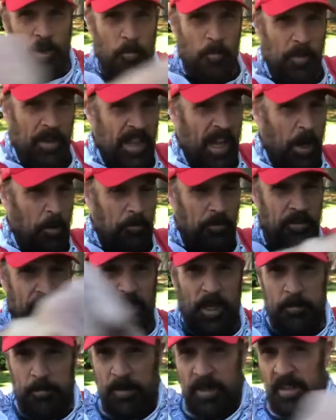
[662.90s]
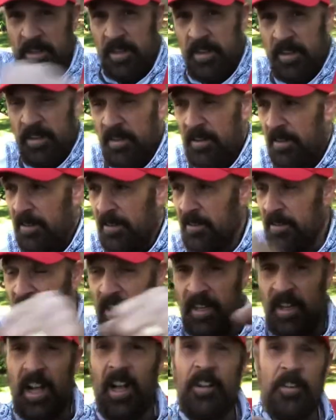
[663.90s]
without stepping, all
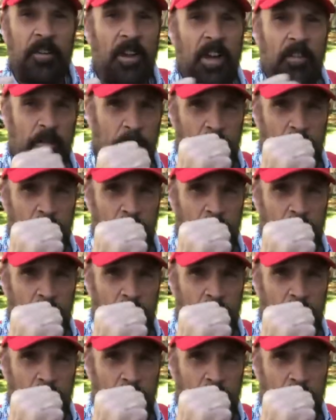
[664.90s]
right? Uh, you have to